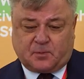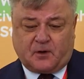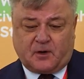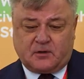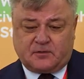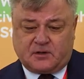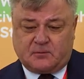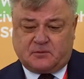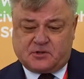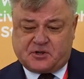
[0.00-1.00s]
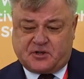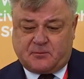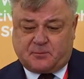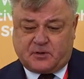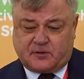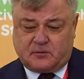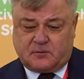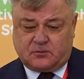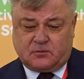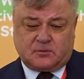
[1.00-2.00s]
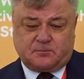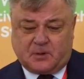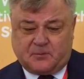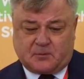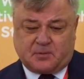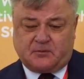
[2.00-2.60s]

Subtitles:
they are controlled from such control rooms, as you